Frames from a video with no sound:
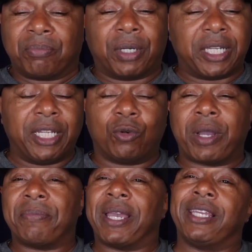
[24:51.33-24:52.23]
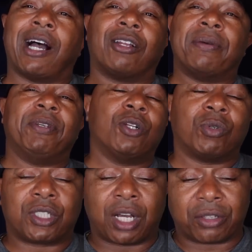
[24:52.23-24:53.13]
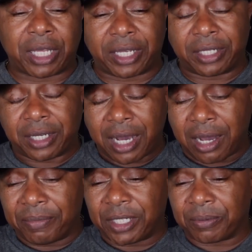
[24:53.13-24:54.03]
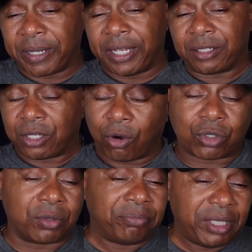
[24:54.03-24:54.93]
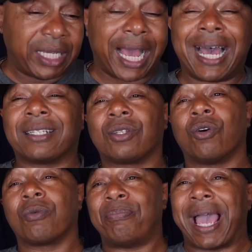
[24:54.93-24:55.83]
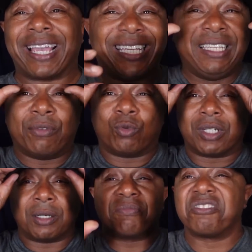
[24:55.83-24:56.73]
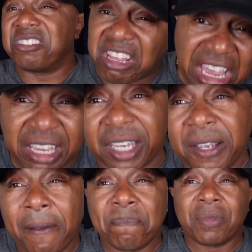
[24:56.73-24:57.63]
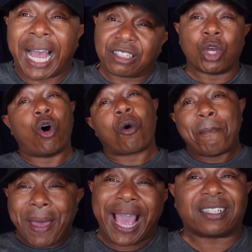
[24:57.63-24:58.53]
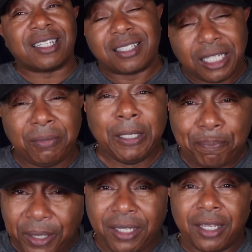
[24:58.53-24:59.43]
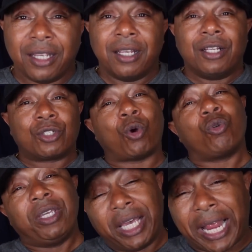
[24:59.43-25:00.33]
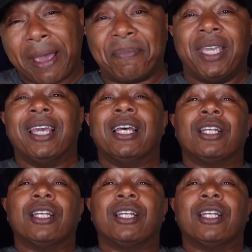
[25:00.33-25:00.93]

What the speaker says: But anyway, man, y'all let me know what y'all think in the comments, man. Talk to me. I talk back even when I'm sick. I talk back to TBP. So get at me.